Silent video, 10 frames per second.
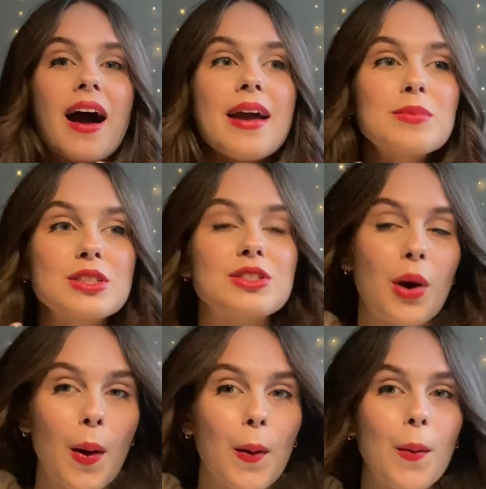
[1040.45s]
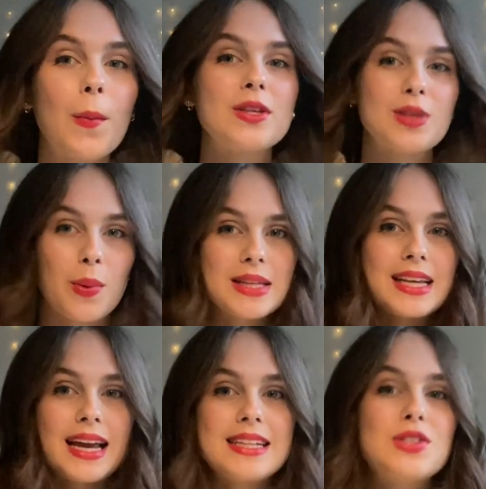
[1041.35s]
I am so
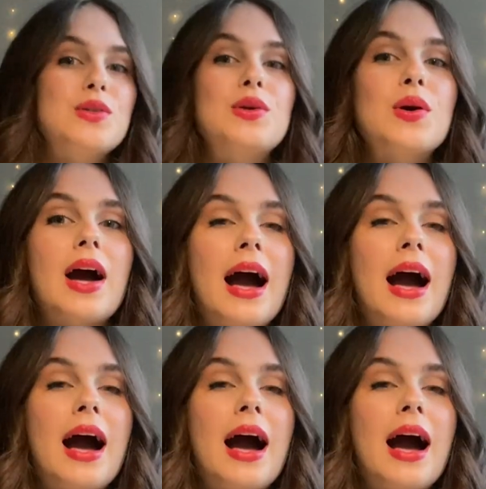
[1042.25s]
excited to